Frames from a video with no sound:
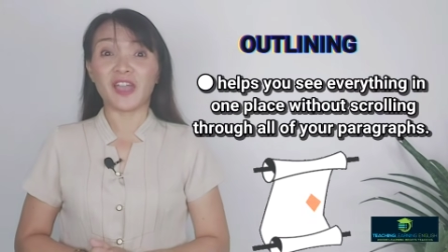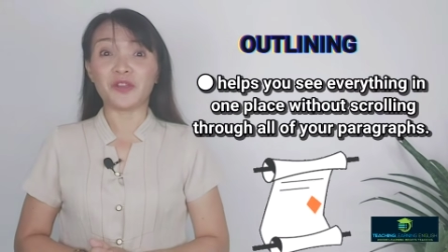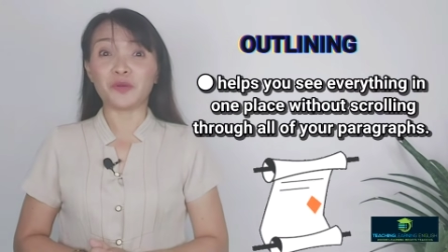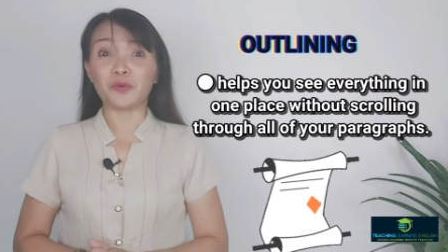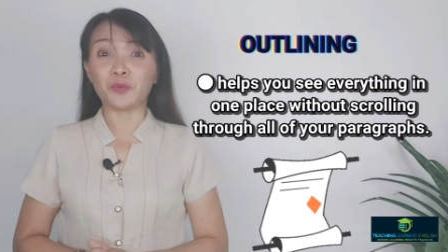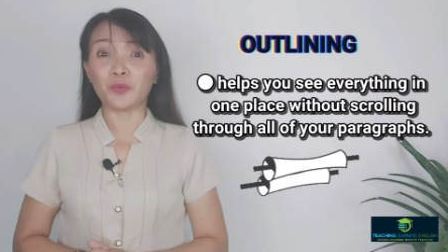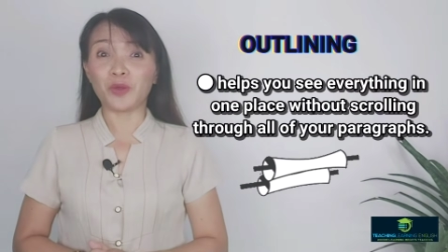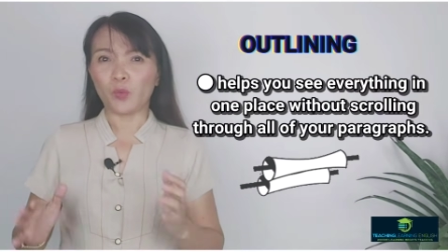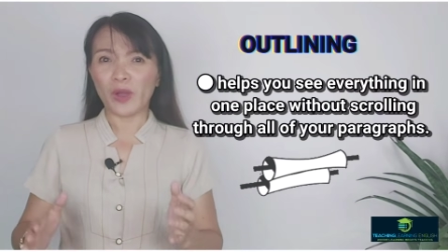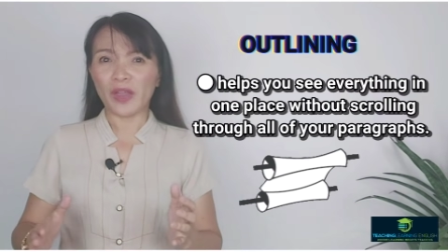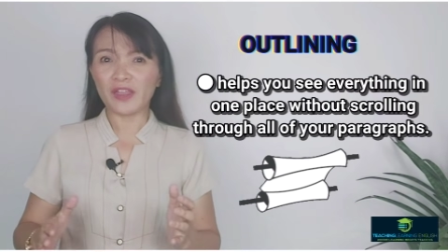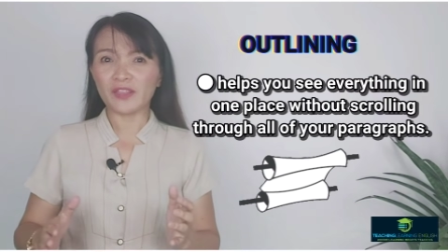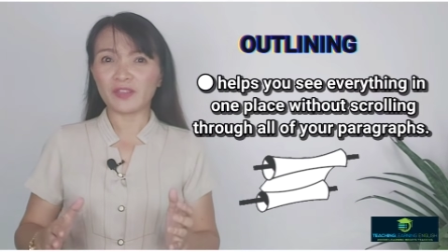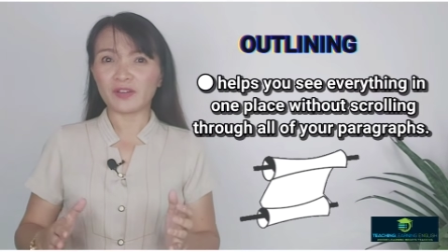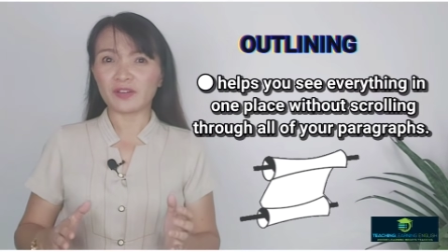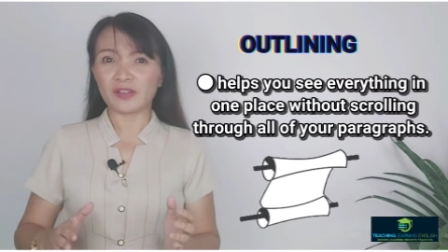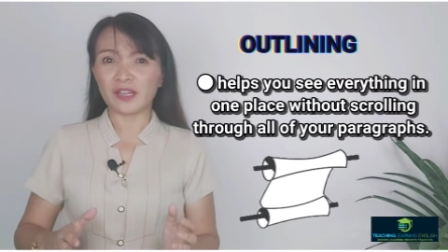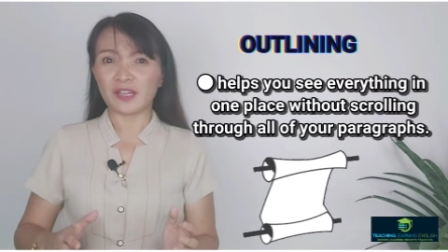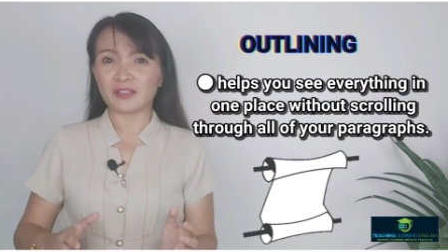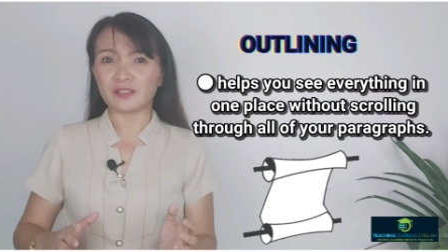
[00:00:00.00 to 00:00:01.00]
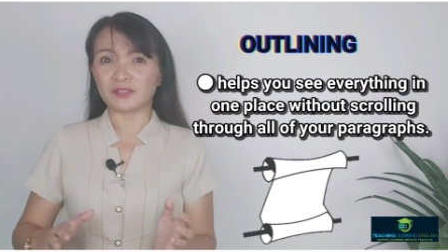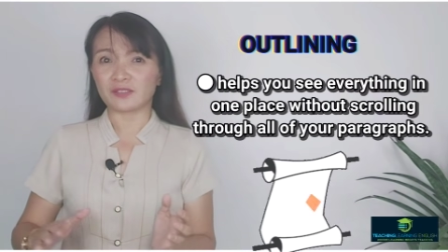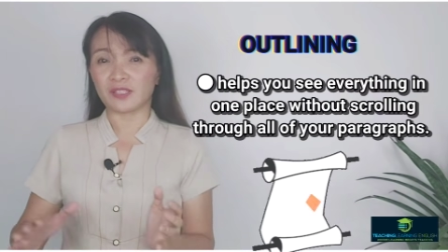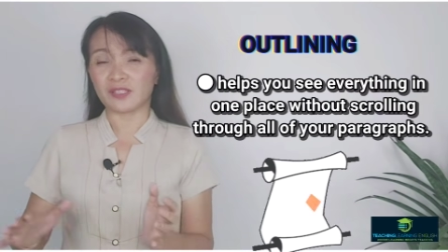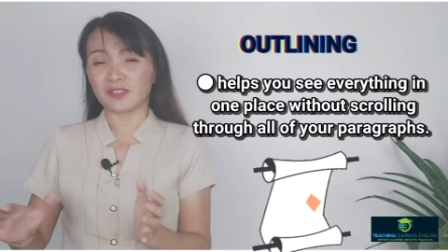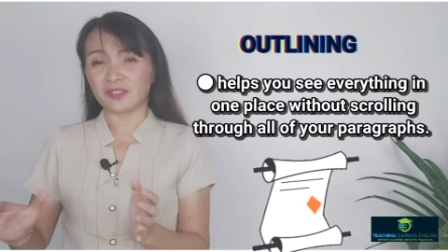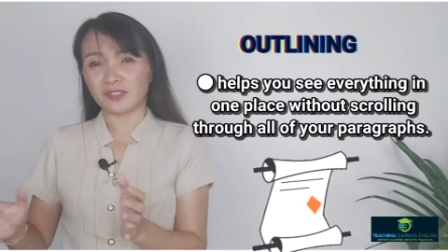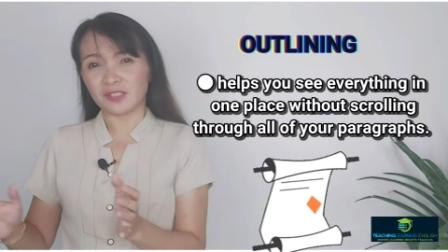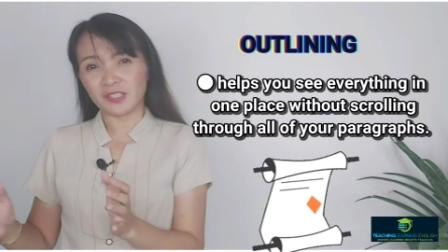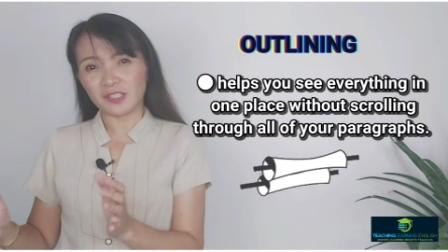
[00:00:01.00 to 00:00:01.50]
and whether it
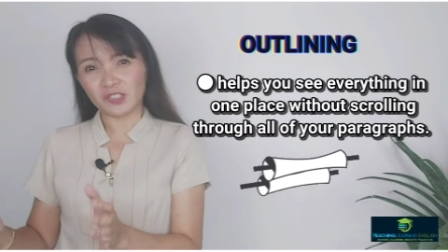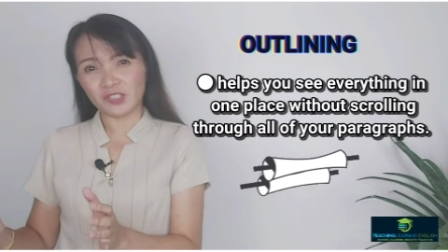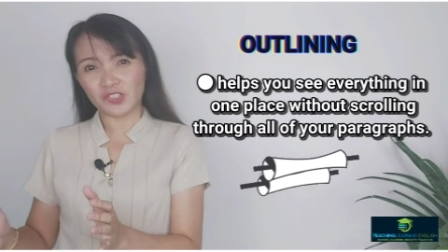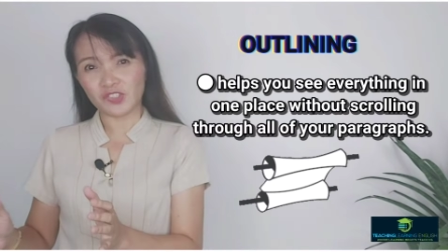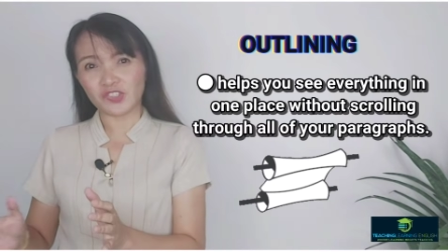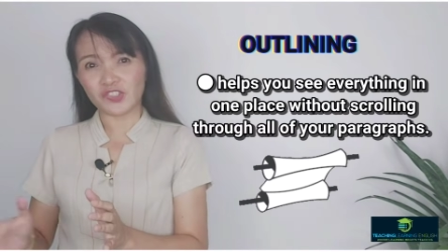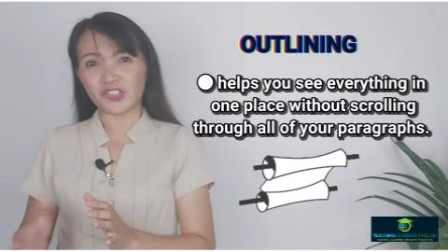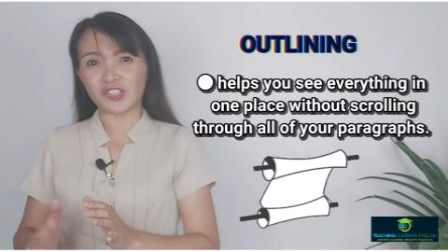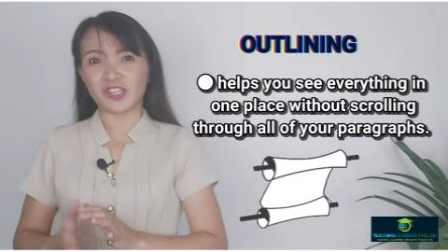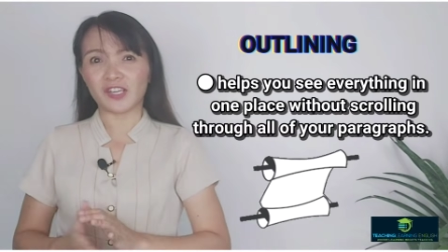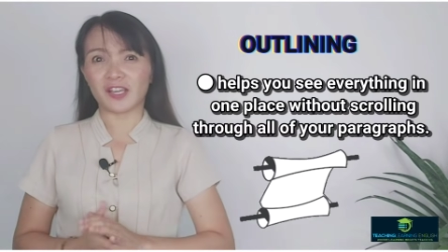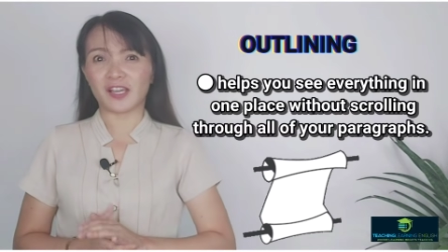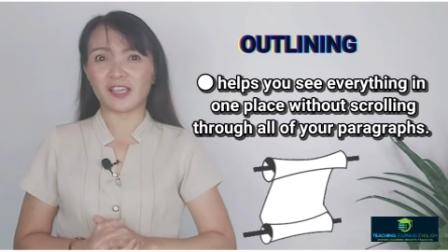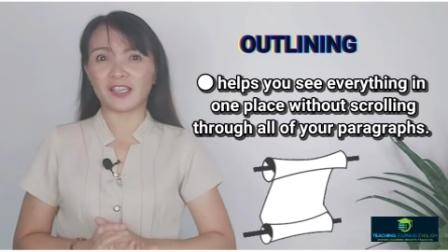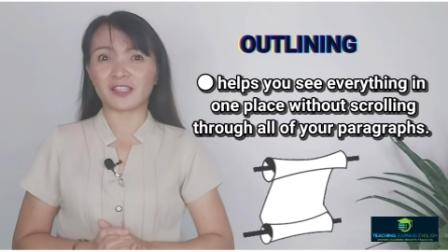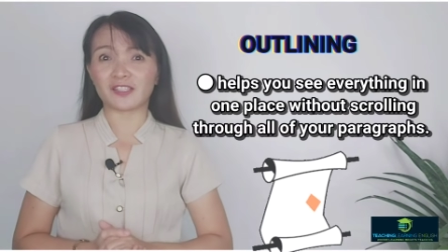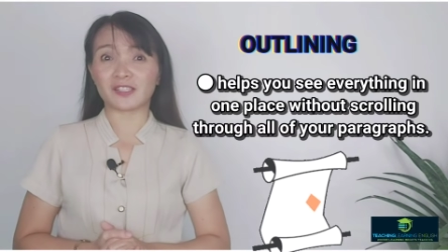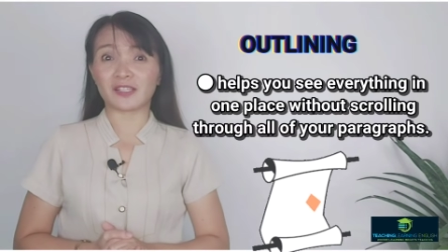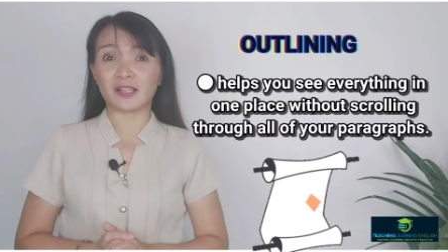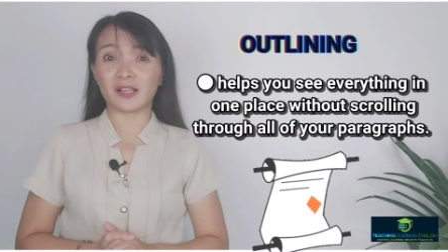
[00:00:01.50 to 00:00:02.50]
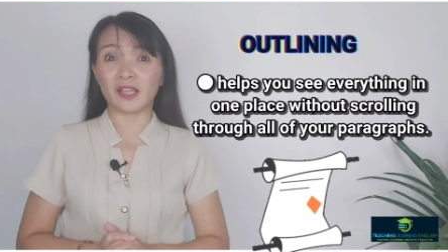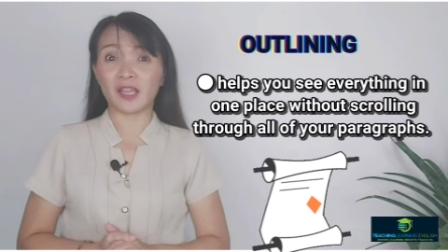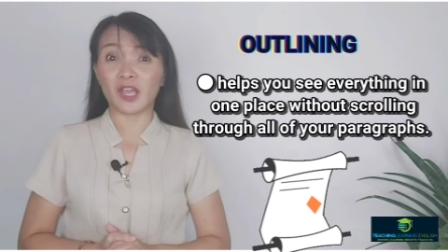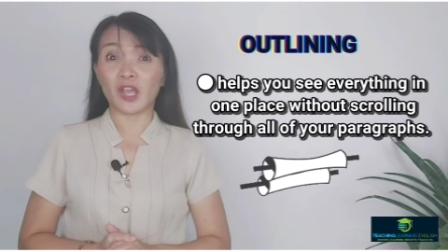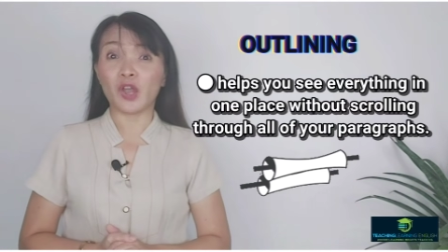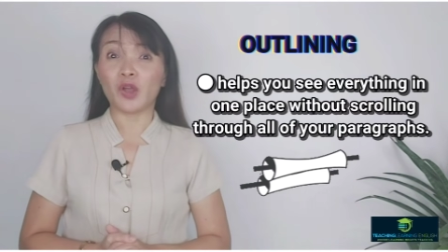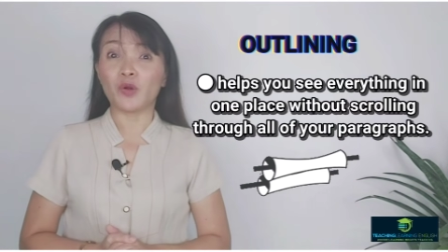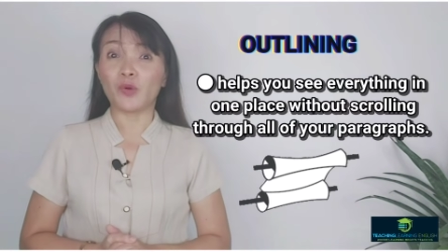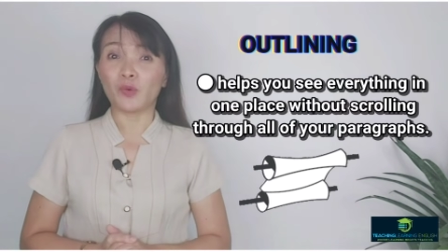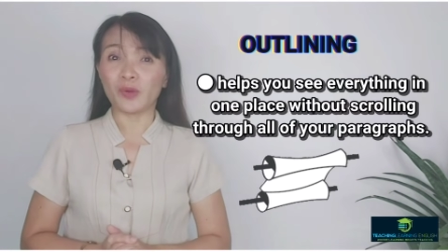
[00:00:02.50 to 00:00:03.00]
transitions nicely,